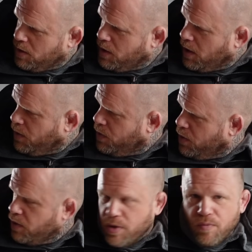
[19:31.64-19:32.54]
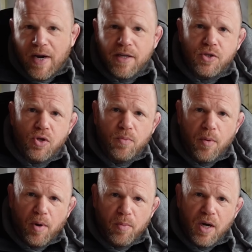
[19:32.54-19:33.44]
You know, the Rally
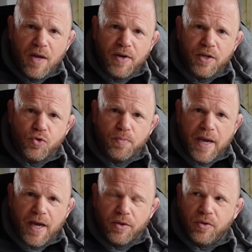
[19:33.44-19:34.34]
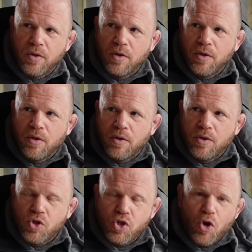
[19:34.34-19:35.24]
Super Bomber, £1,100.
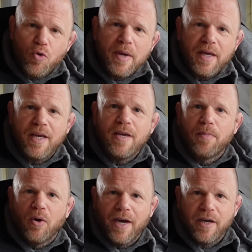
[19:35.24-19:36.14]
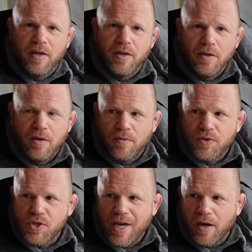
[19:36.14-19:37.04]
Show me an e-bike for
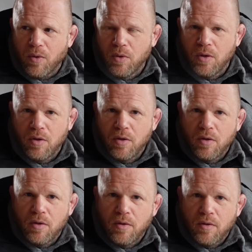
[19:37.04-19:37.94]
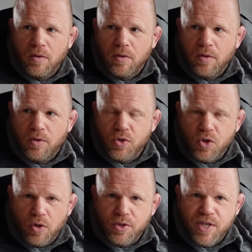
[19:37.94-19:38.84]
sale that's
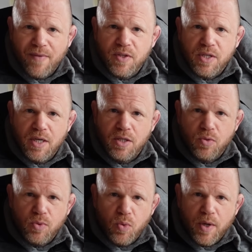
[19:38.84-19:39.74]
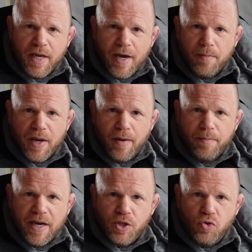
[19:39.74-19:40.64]
got a 17 to a 20 amp hour
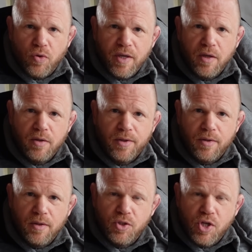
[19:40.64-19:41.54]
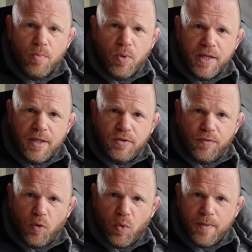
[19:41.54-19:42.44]
battery, generally does
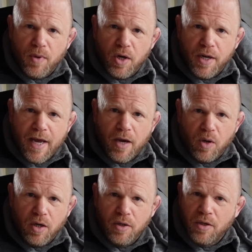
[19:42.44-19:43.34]
40 mile an hour,